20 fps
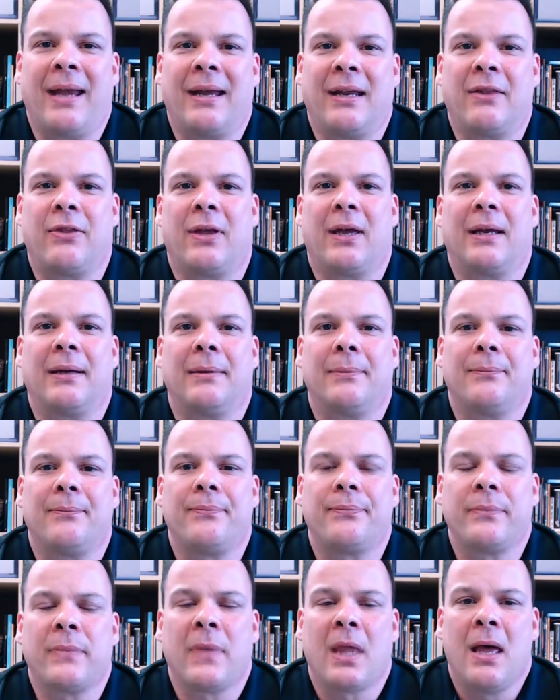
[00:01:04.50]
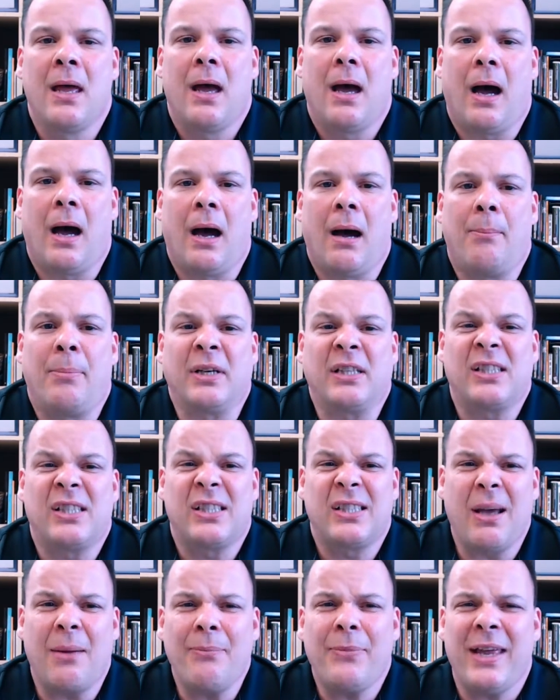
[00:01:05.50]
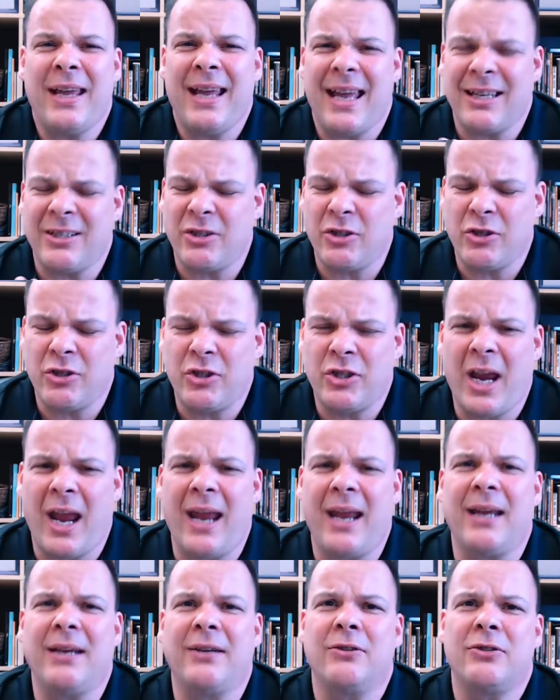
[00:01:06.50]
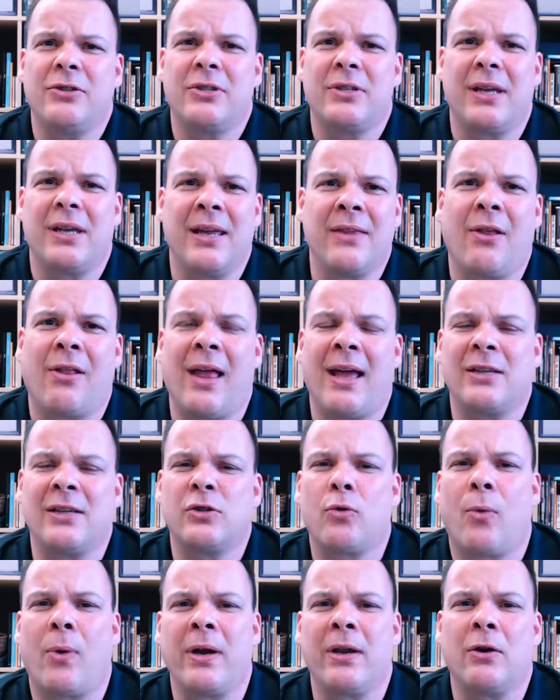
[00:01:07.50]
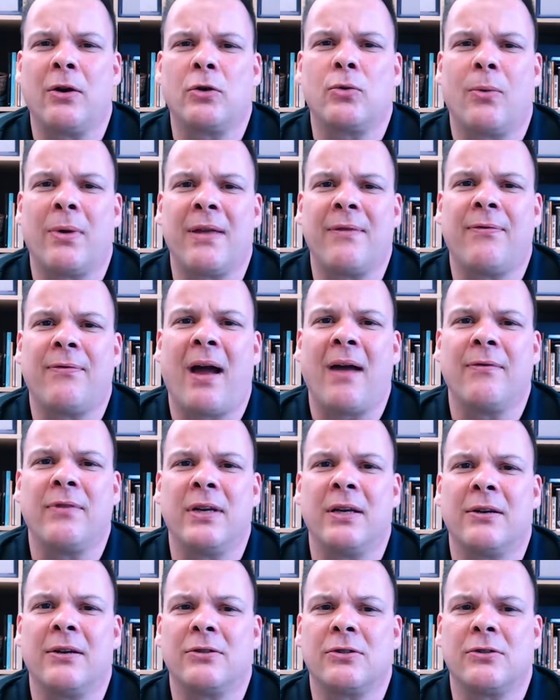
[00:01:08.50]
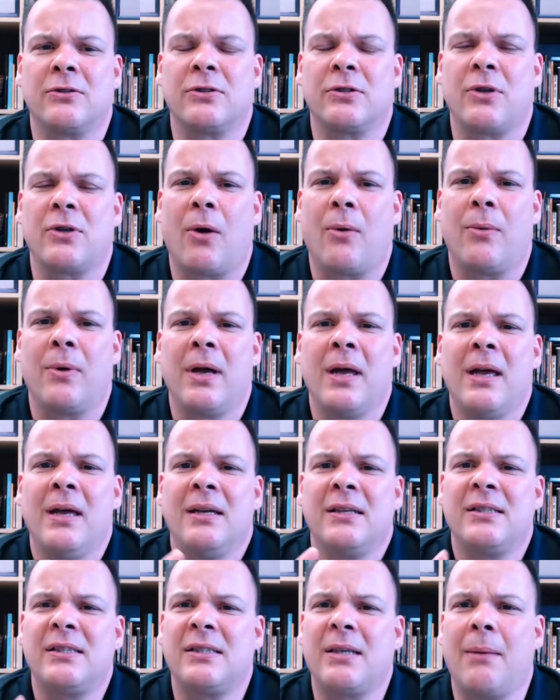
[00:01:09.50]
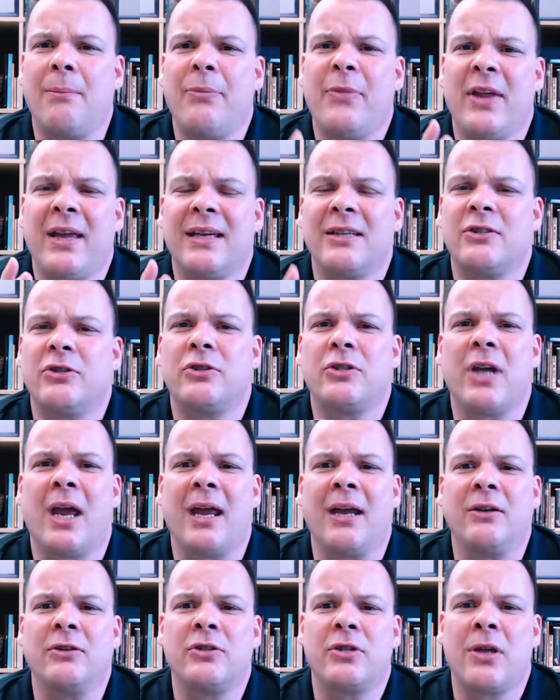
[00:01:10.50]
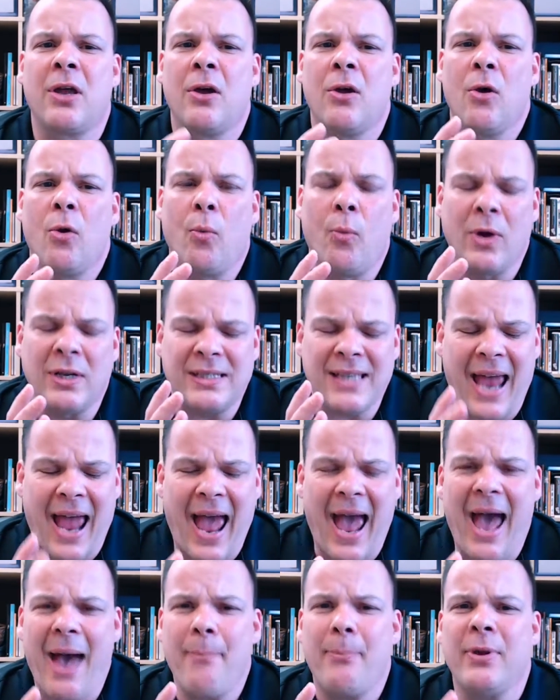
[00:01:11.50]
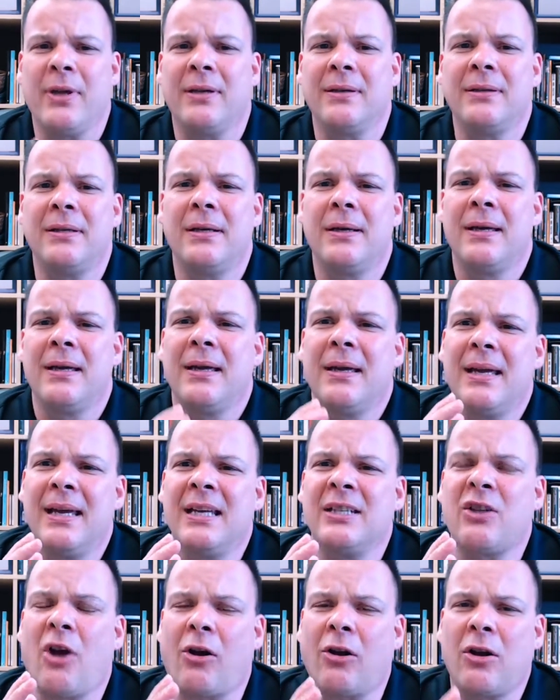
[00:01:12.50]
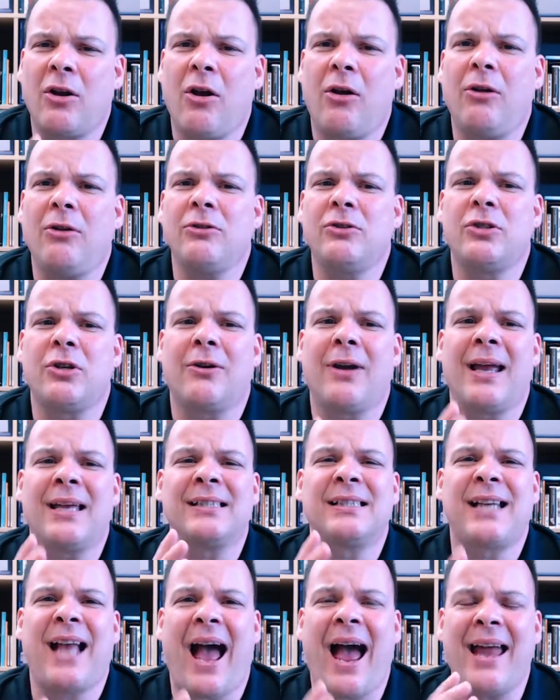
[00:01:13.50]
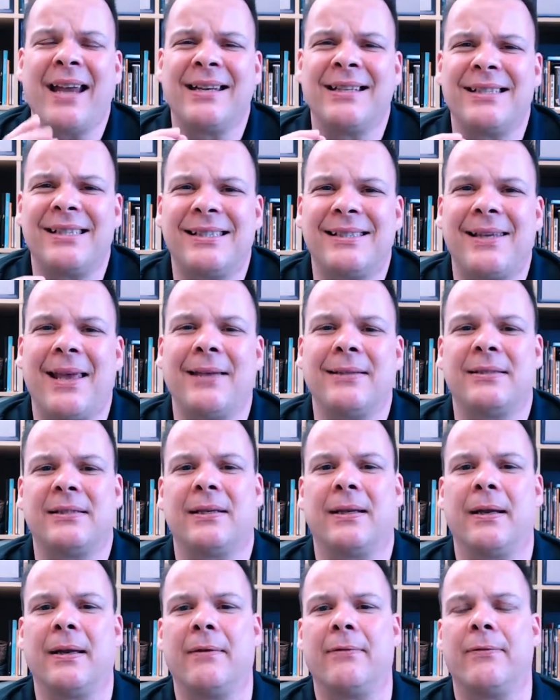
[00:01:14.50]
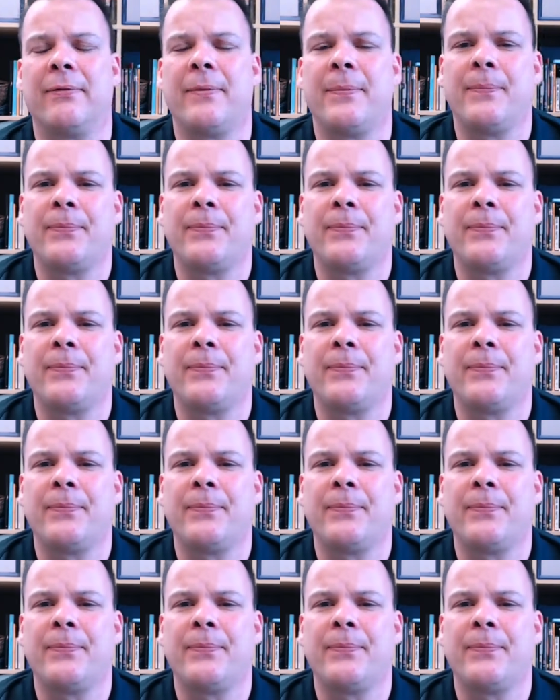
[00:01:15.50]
anything. But something has changed in the last 20 or 25 years or so. Something has changed. What's happened is our culture has gotten sensitive.